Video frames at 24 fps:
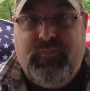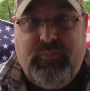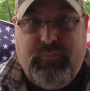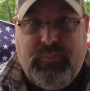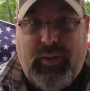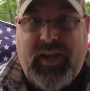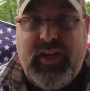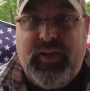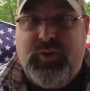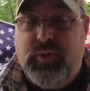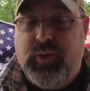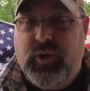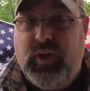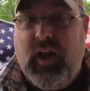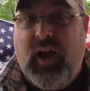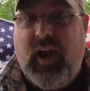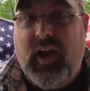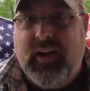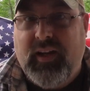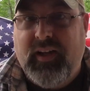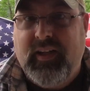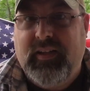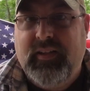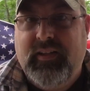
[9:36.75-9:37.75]

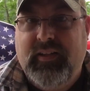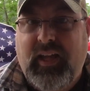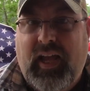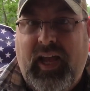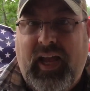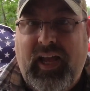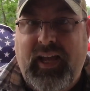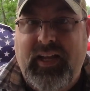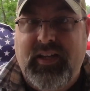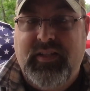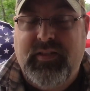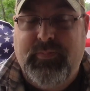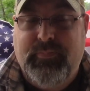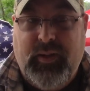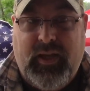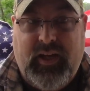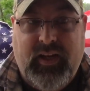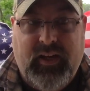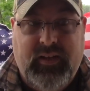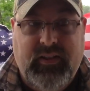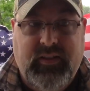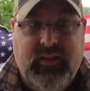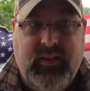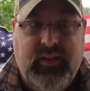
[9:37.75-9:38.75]
patriotic
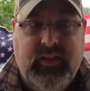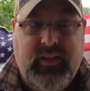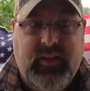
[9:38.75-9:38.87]
aspect,